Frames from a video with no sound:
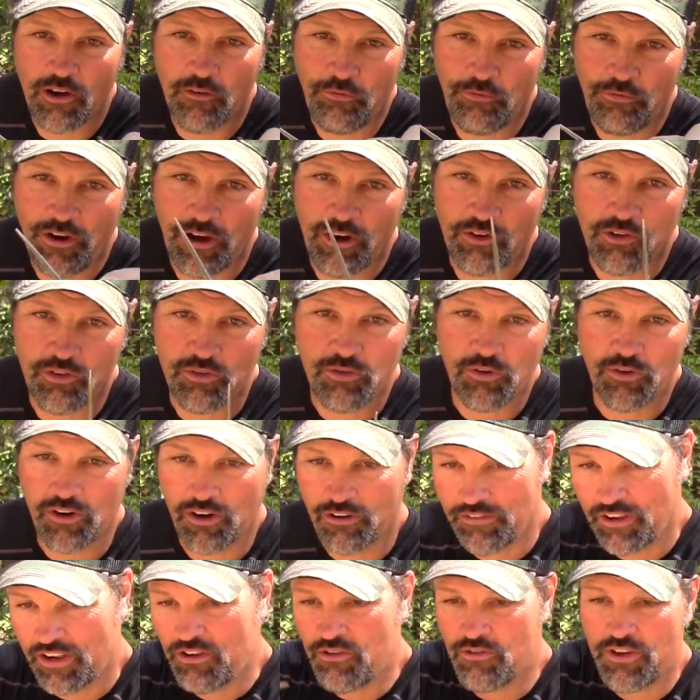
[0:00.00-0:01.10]
affair sort
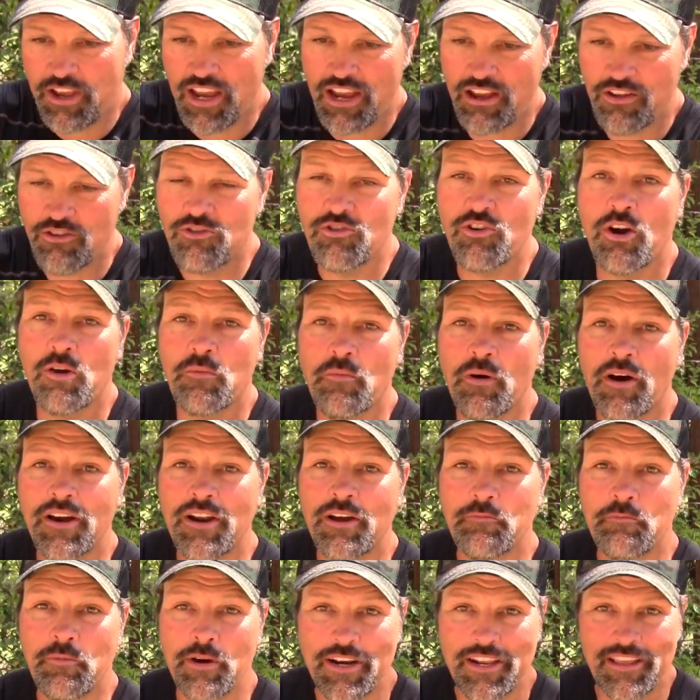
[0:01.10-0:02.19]
of, and you can sharpen on
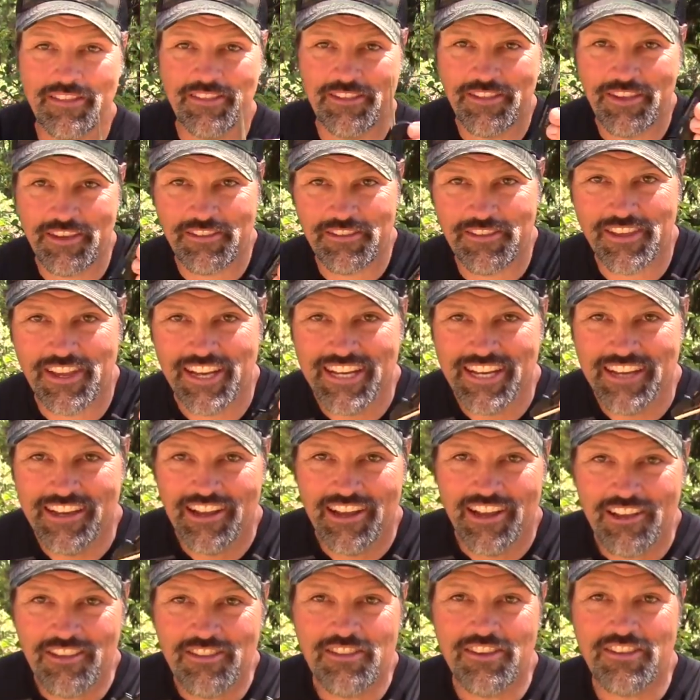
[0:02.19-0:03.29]
it, but it's just
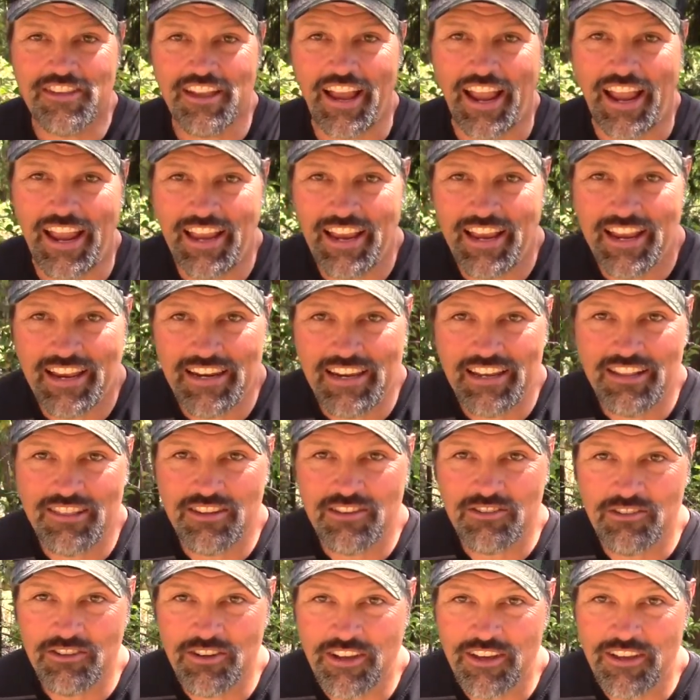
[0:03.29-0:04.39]
it's just a handy
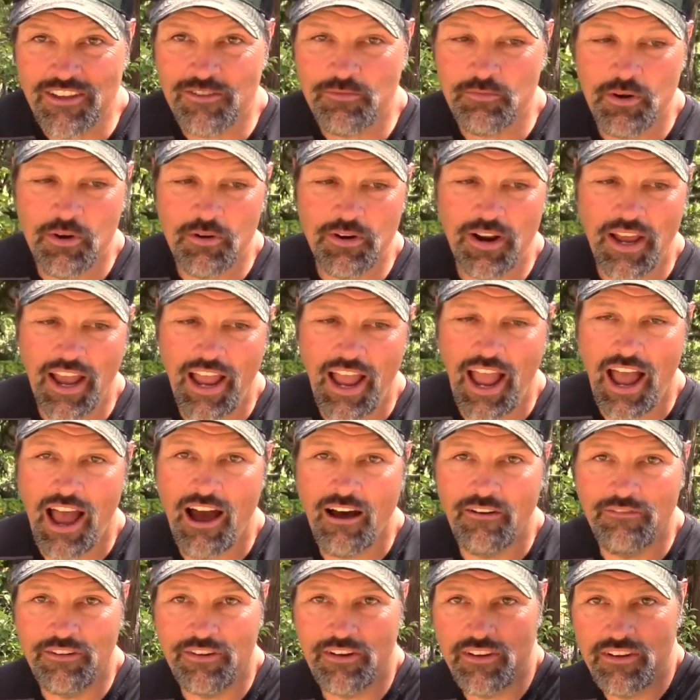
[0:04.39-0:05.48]
little gizmo to
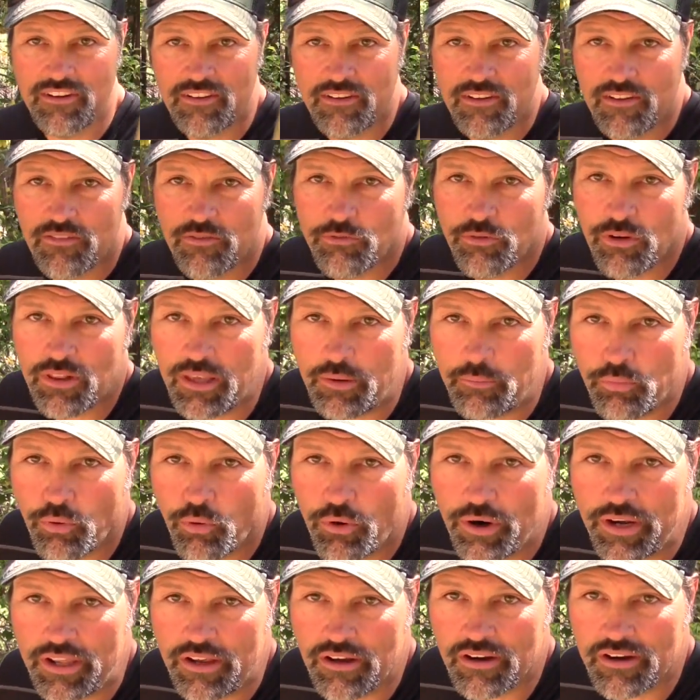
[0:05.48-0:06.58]
have, and it's really
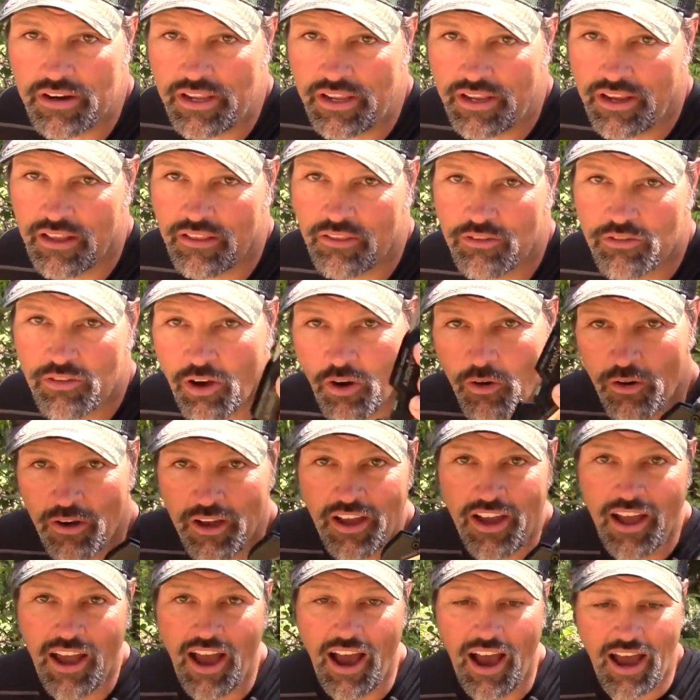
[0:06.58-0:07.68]
pointy on the end. So
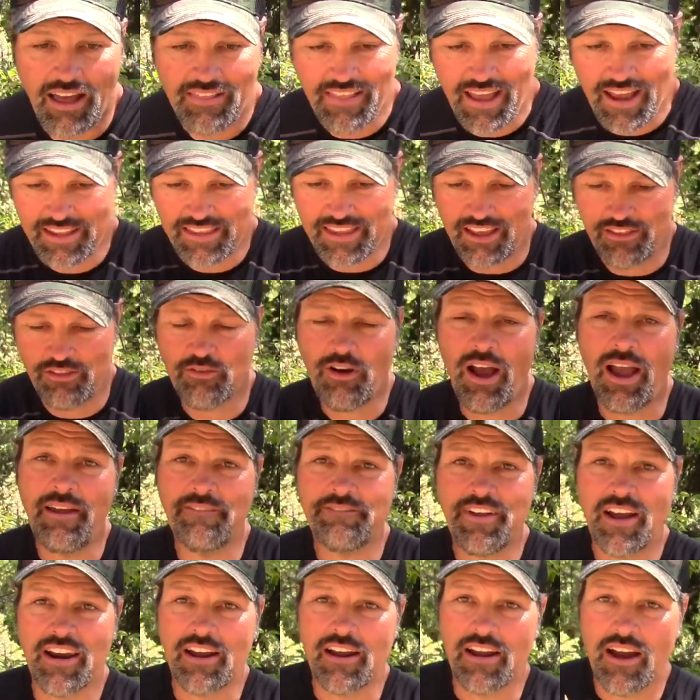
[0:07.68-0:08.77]
I like that. So
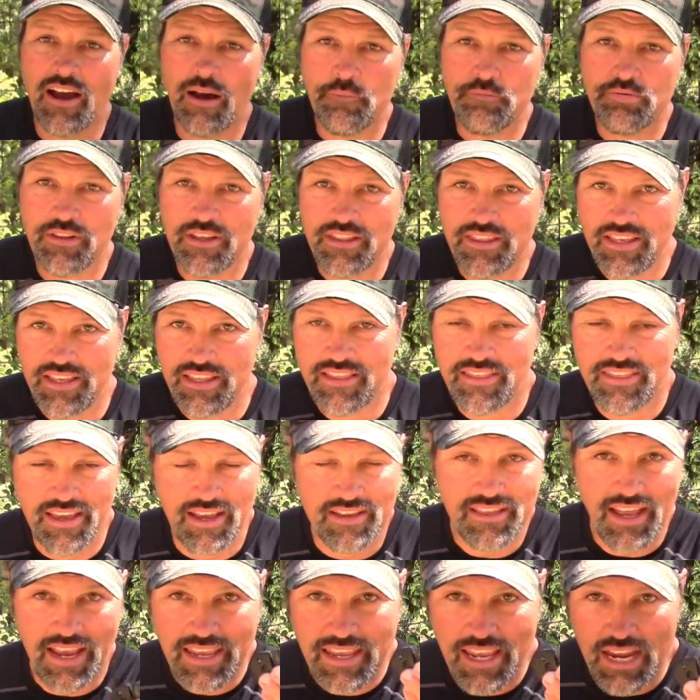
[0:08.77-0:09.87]
I've got a couple of these
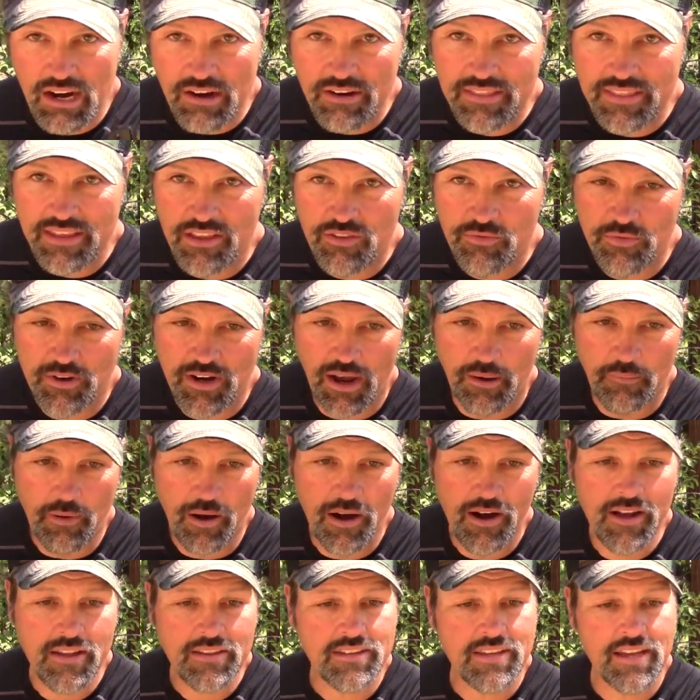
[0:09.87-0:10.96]
things. I carry these when I'm
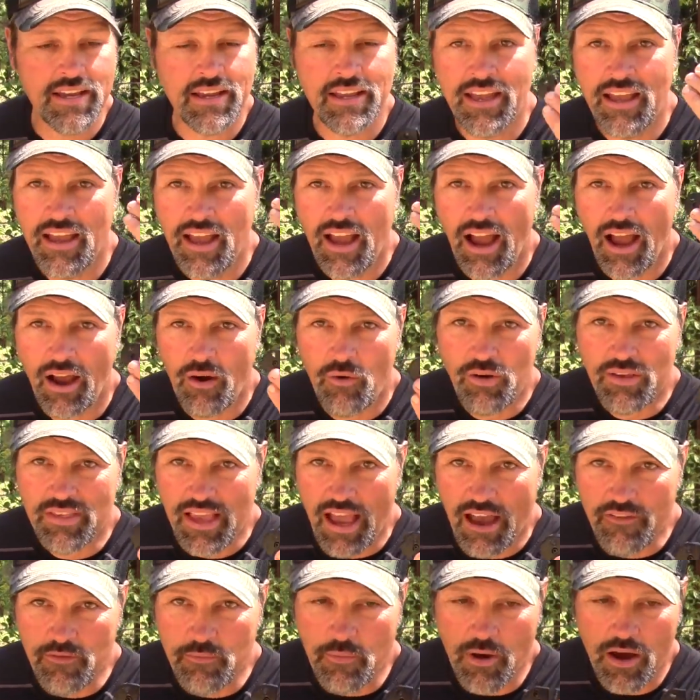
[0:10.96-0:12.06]
hunting. I always
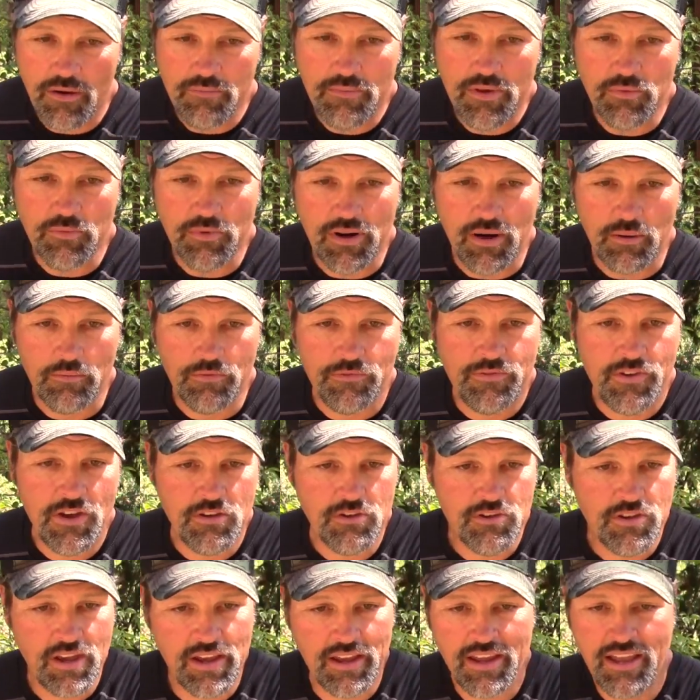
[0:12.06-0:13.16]
have them on me when I'm
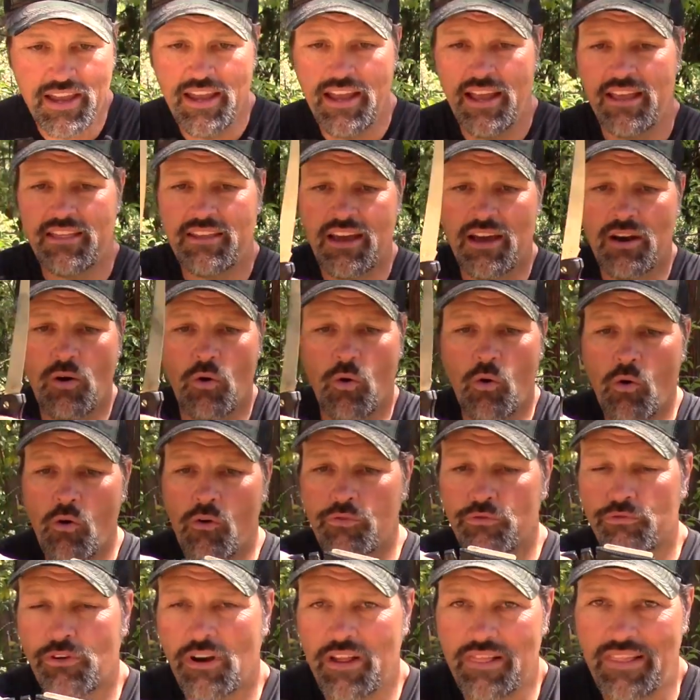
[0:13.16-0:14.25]
fishing. It's got a hole
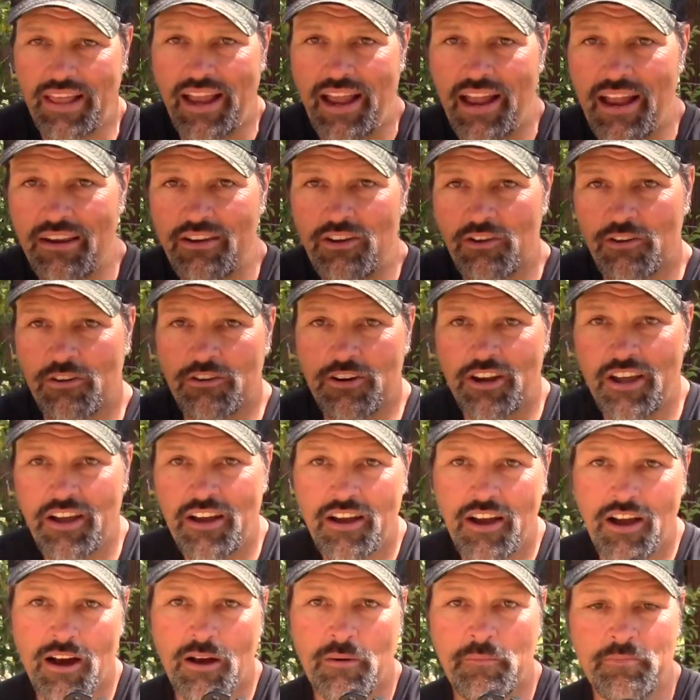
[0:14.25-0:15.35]
for a lanyard.
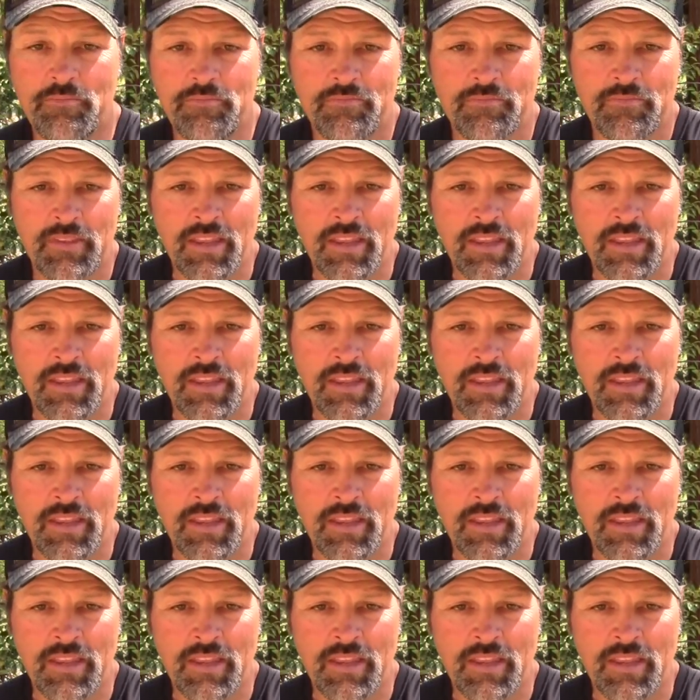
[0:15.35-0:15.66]
Um,